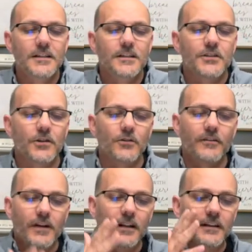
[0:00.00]
So I
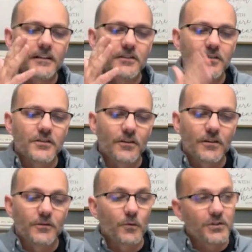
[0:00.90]
finally
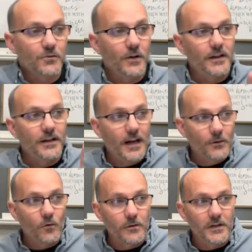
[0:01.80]
discerned which way
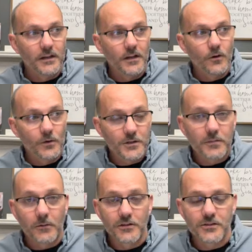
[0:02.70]
God wanted me to go, which
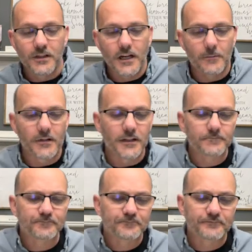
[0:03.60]
publishing
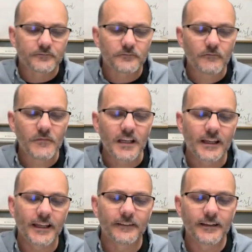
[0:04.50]
company.
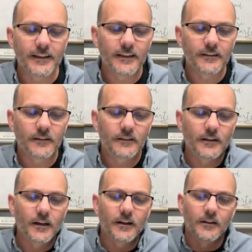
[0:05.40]
And then
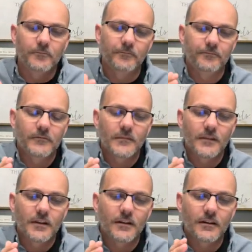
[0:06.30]

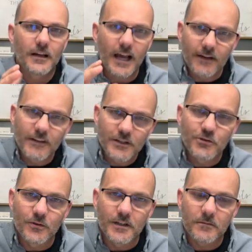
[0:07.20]
I have that
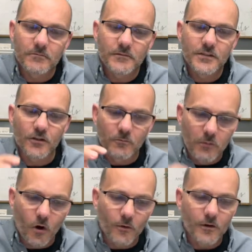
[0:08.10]
dream, so
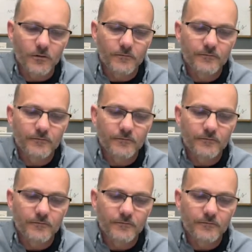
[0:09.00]
borrow.